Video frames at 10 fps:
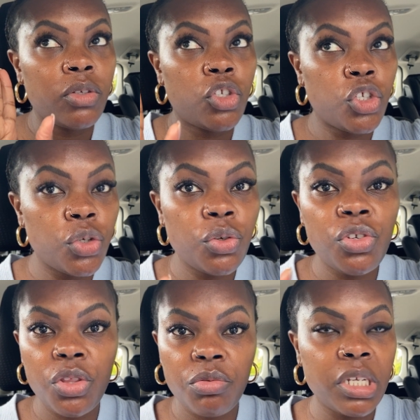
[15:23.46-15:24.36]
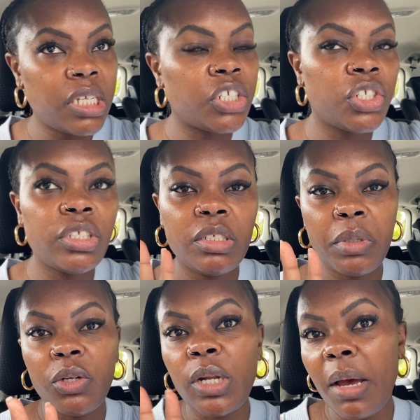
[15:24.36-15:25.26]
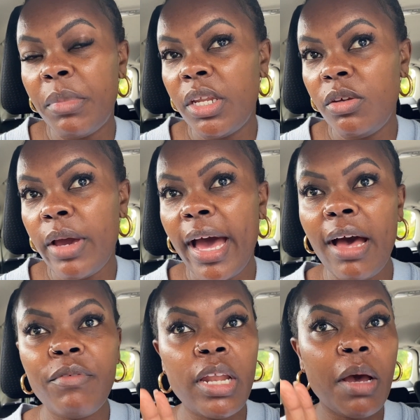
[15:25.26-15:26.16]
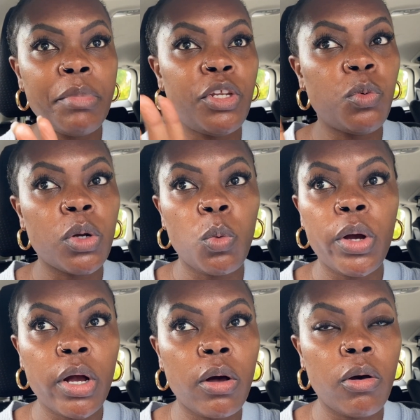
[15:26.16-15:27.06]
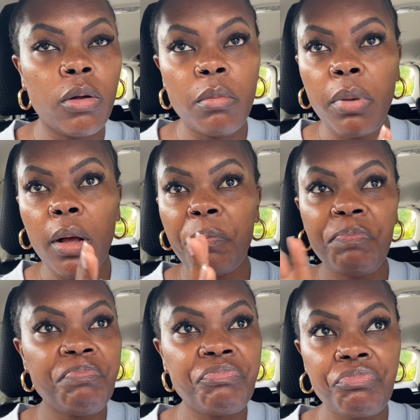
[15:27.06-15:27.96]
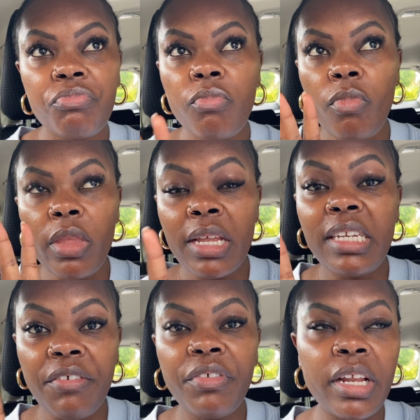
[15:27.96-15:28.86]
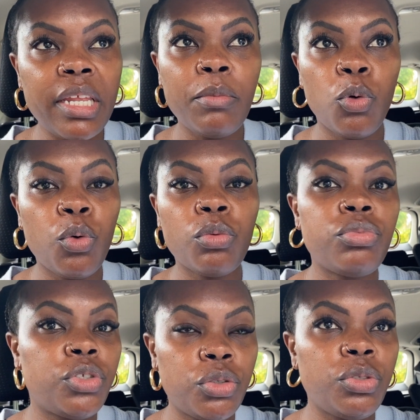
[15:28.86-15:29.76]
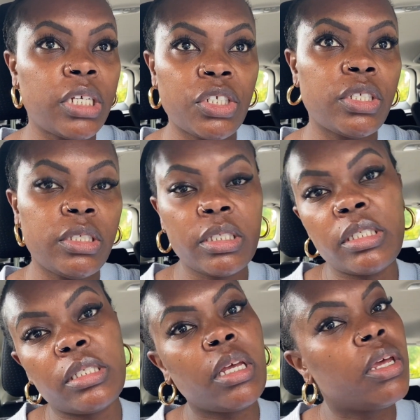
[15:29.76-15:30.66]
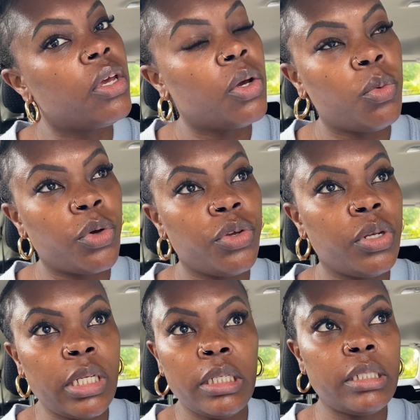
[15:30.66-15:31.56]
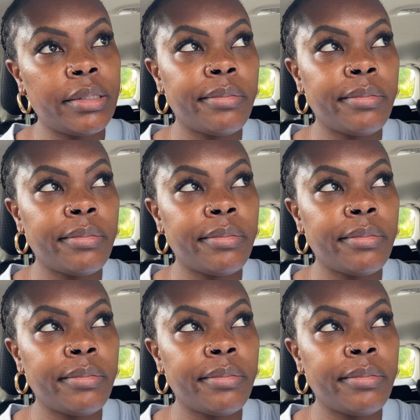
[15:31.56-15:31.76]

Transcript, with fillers: two to three sessions, depending on how many you have and how many you want to work on. But definitely more two sessions is what you need.